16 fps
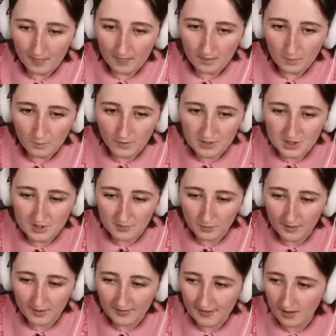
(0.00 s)
Which
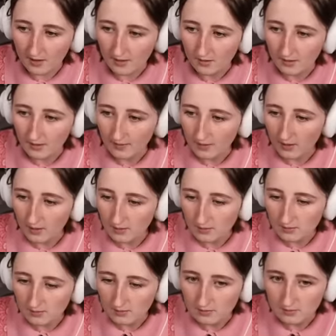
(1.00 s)
where do they go? Hello?
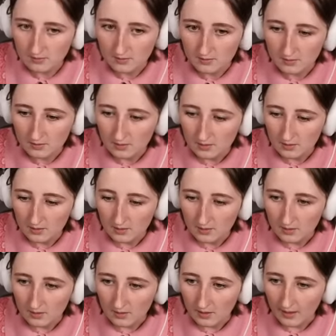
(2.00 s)

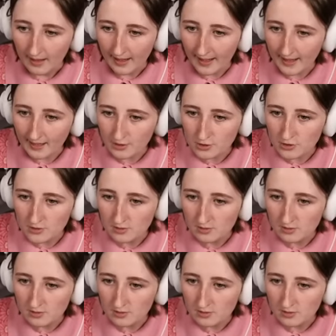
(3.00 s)
Ash?